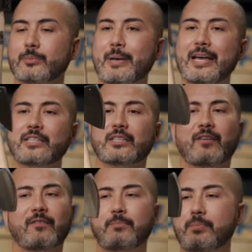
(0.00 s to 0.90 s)
Spades,
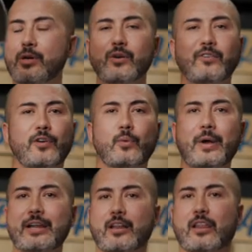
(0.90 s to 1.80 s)
beautiful
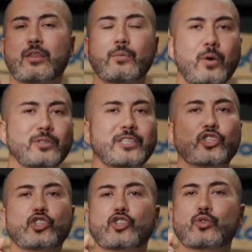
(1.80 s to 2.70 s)
weight, throws
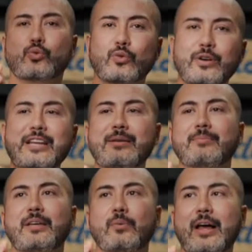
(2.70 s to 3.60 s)

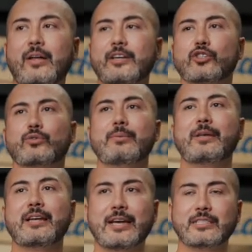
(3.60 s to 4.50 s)
extremely well,
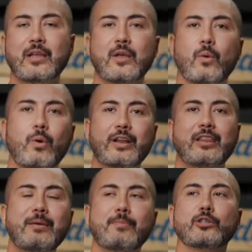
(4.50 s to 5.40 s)
extremely nice, one of
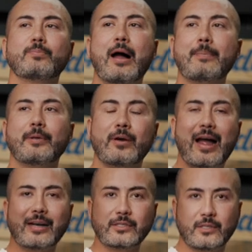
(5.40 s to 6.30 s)
the most popular
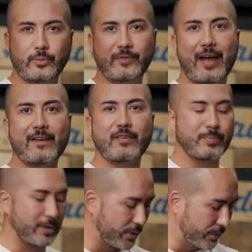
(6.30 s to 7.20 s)
axes we've ever
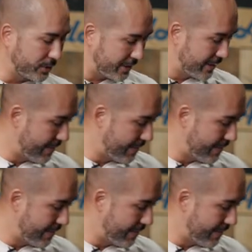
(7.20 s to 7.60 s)
produced.